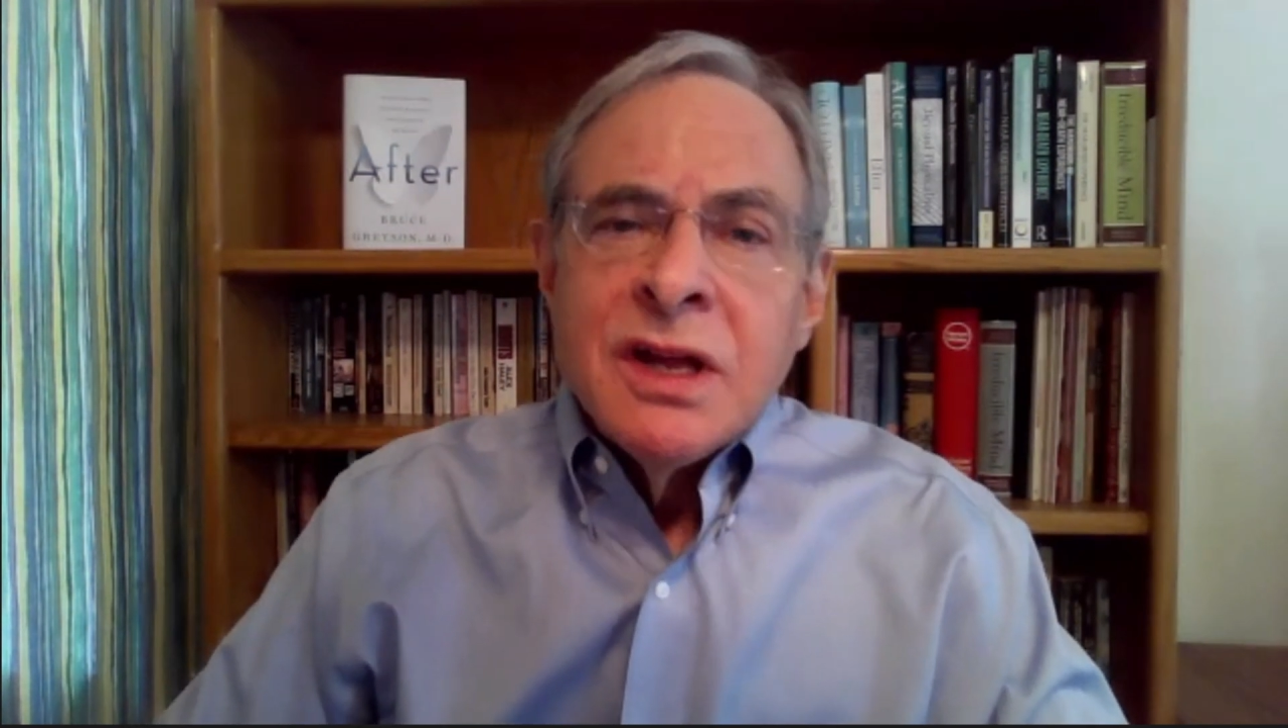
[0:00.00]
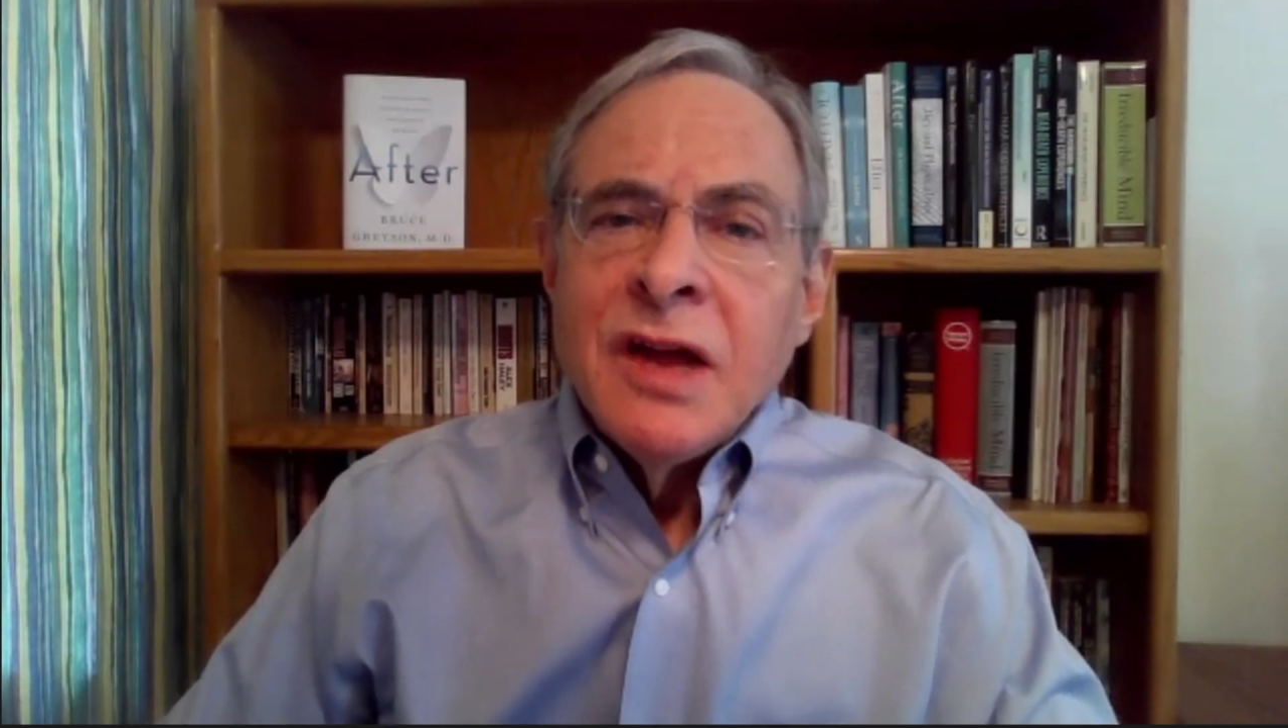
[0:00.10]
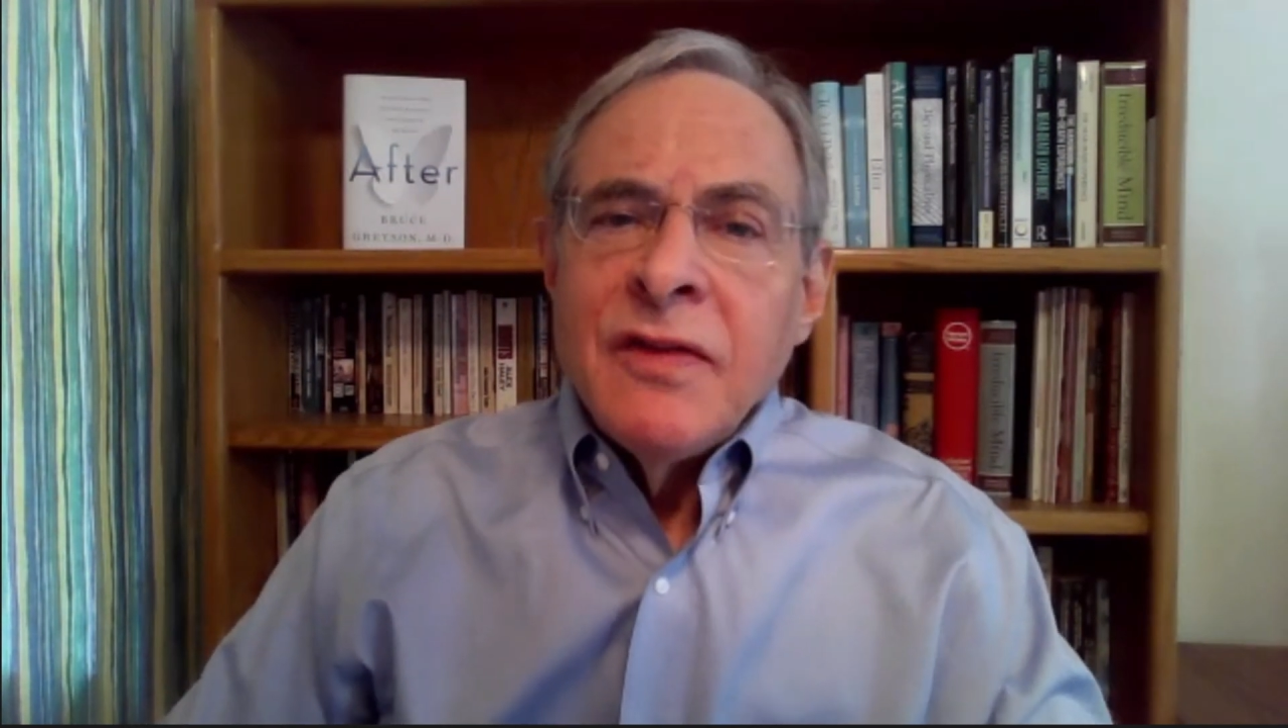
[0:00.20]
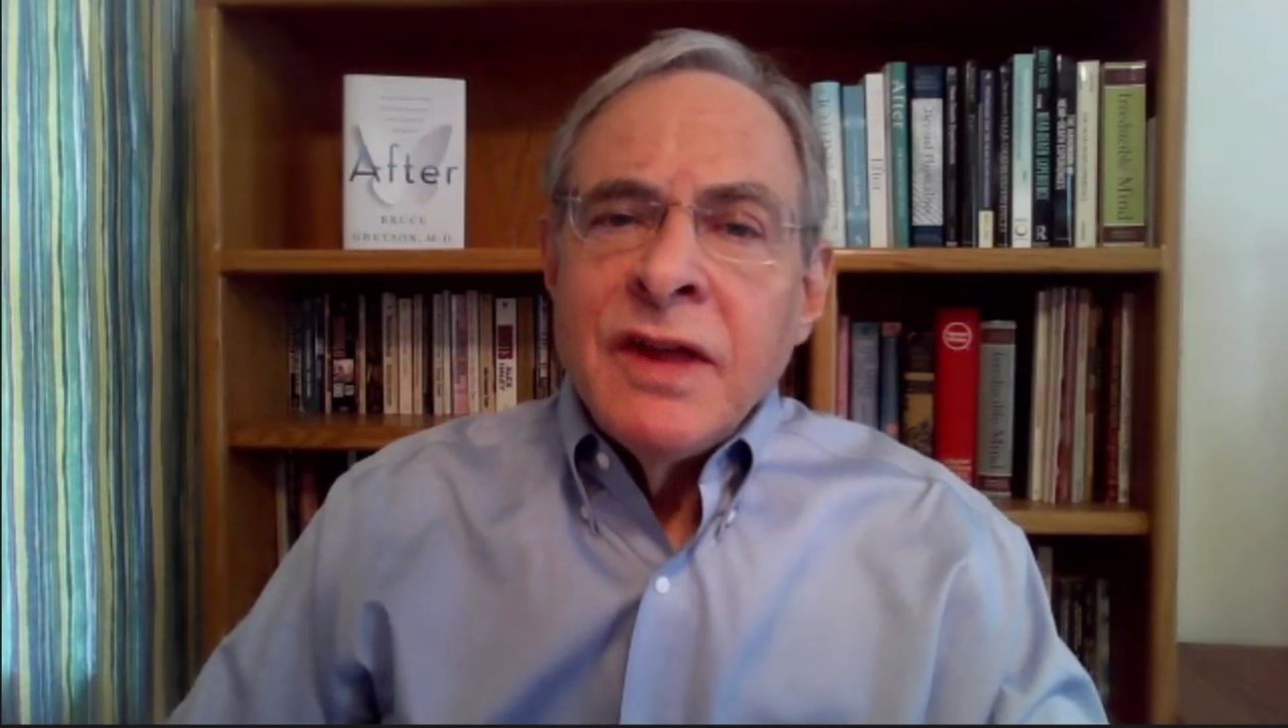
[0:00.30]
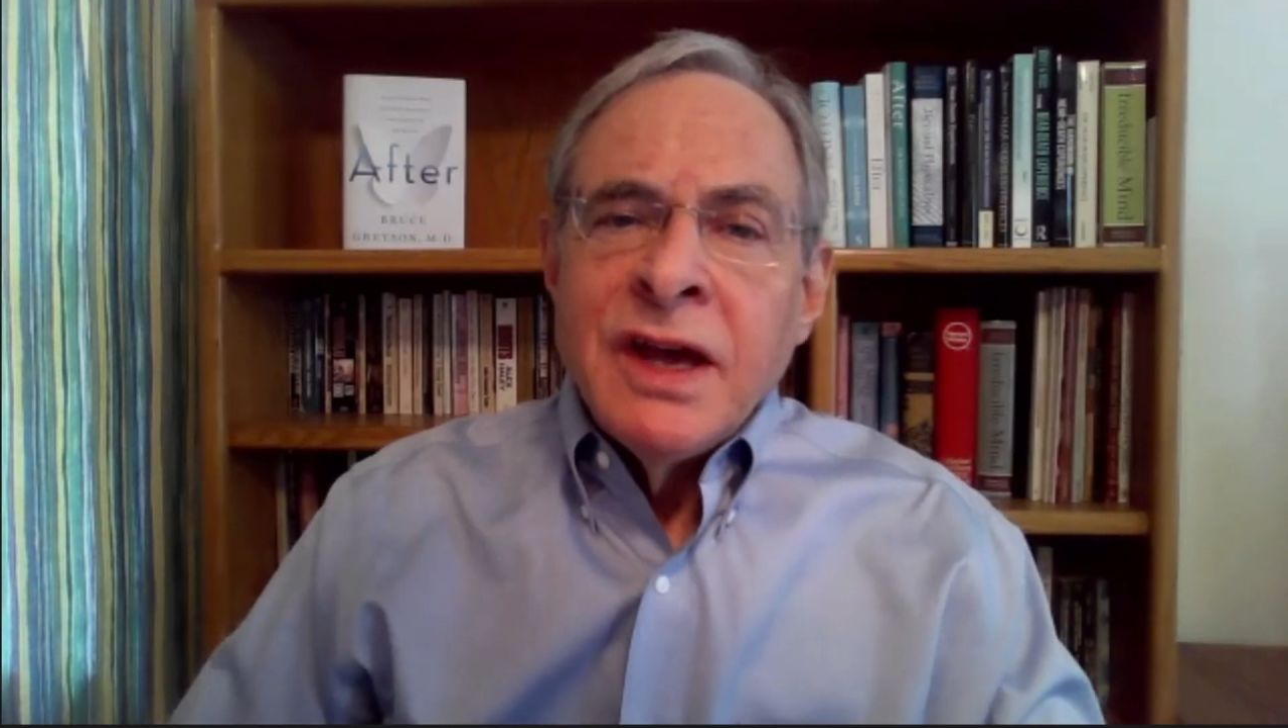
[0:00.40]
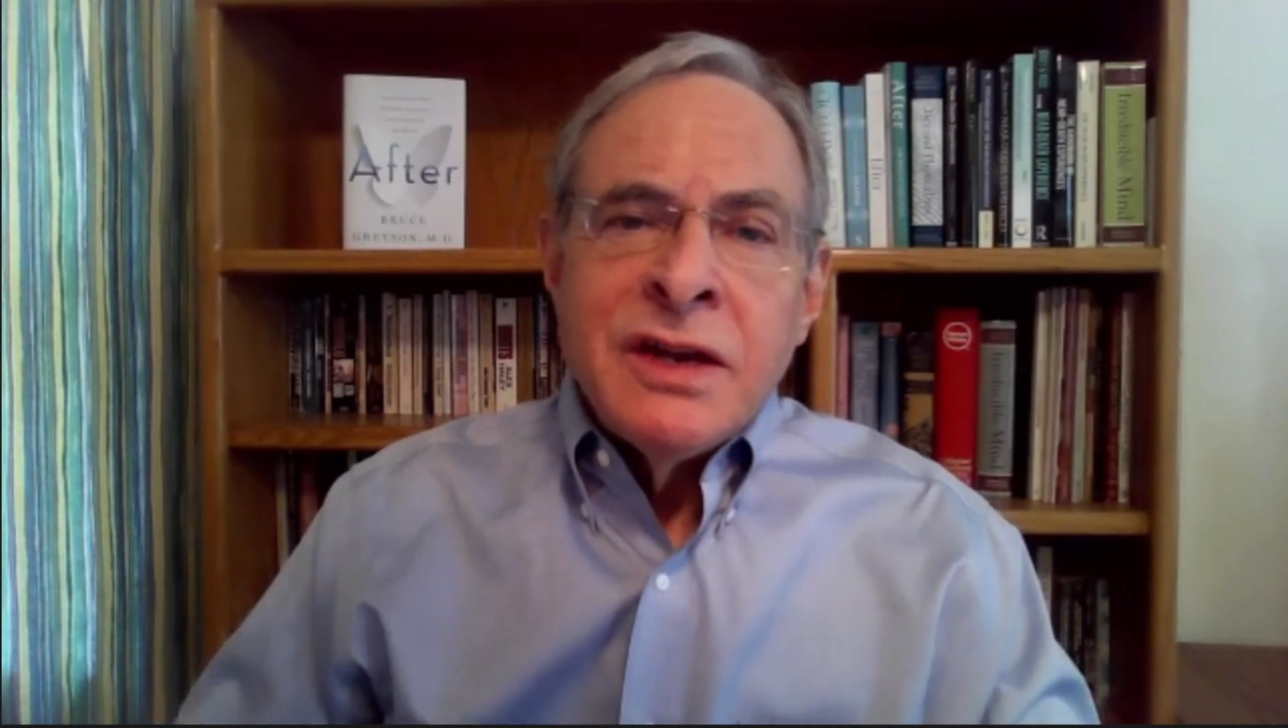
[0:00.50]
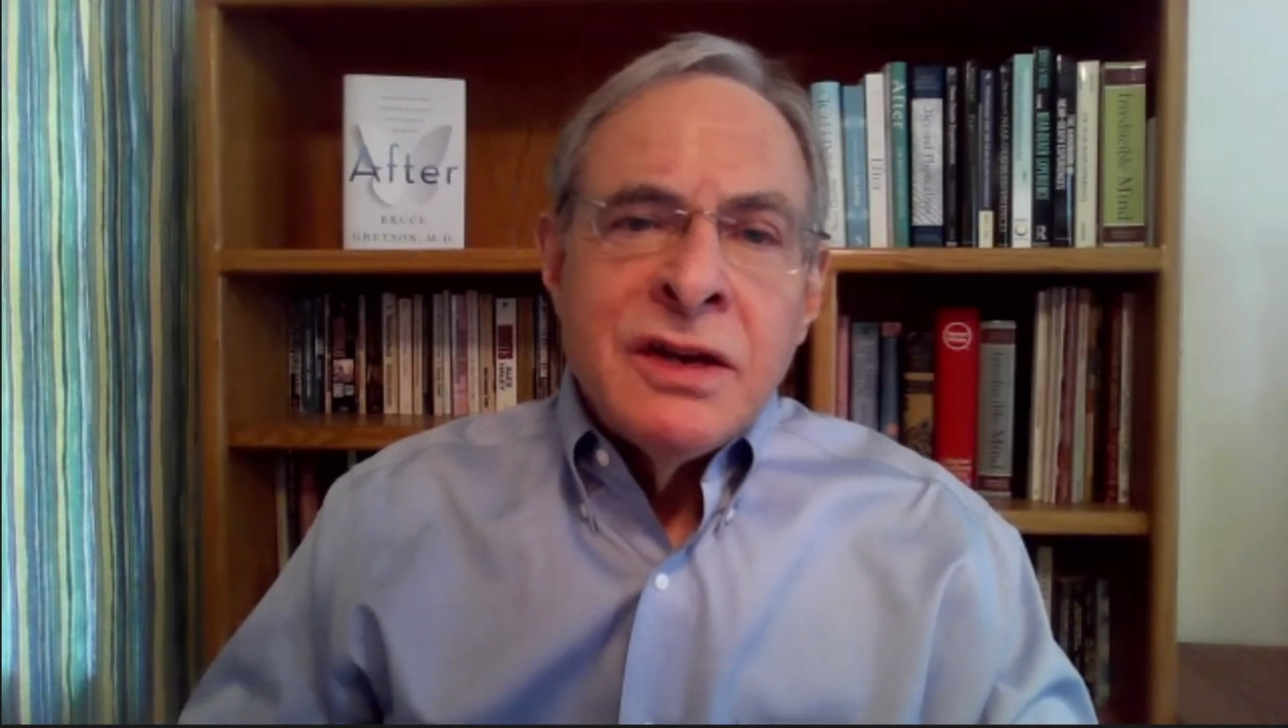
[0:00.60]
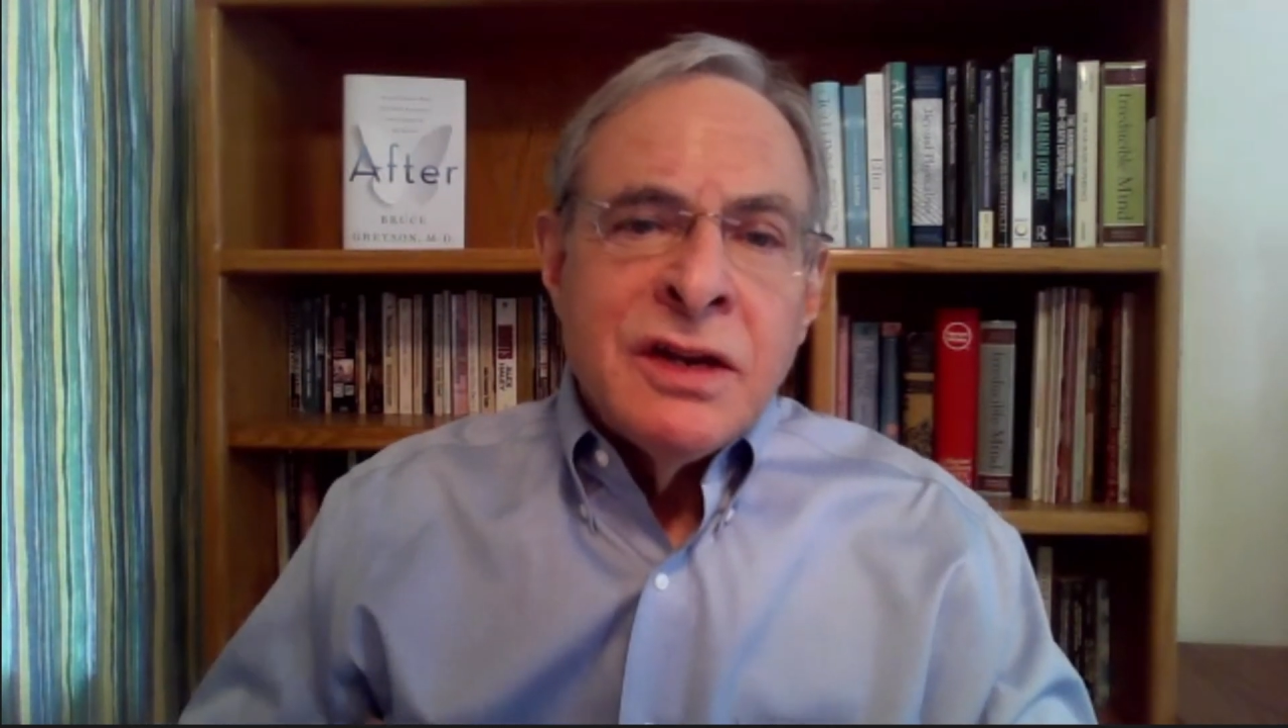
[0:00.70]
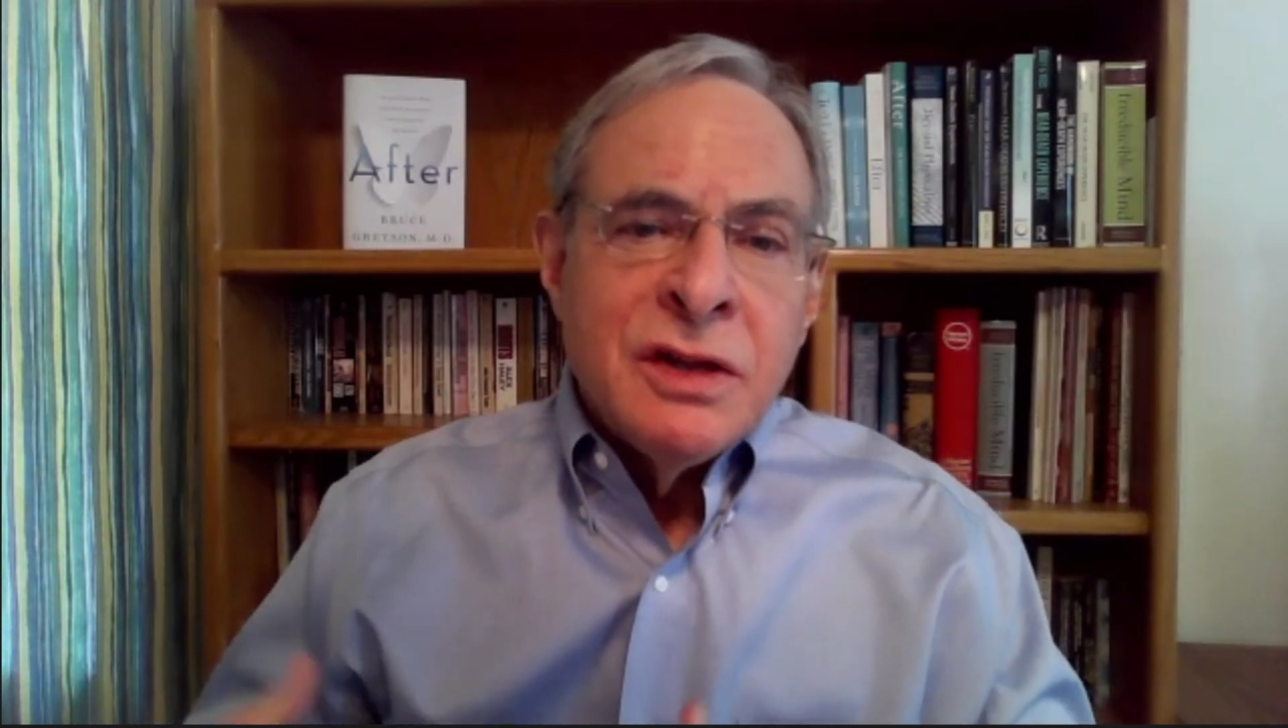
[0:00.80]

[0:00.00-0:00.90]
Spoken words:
and then